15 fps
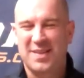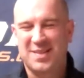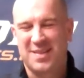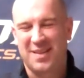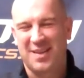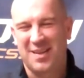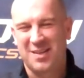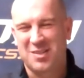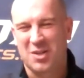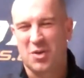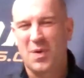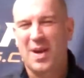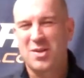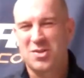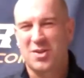It's a
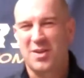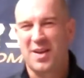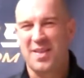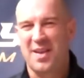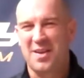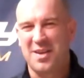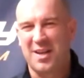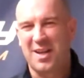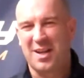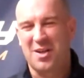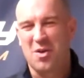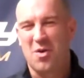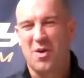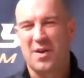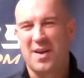great journey that you get to
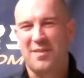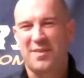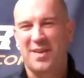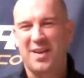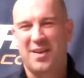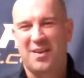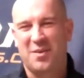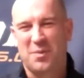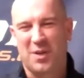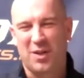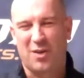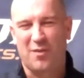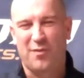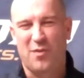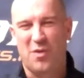go on every year, and we're
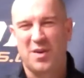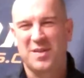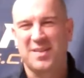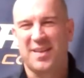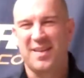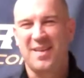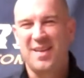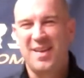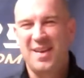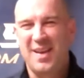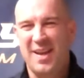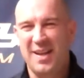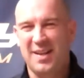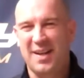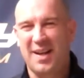looking forward to
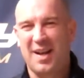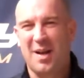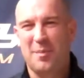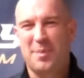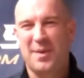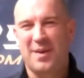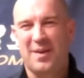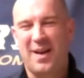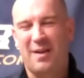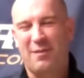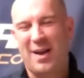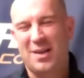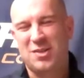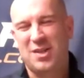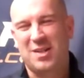ending it up here at
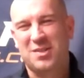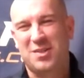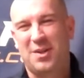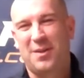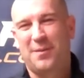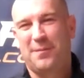Rochester.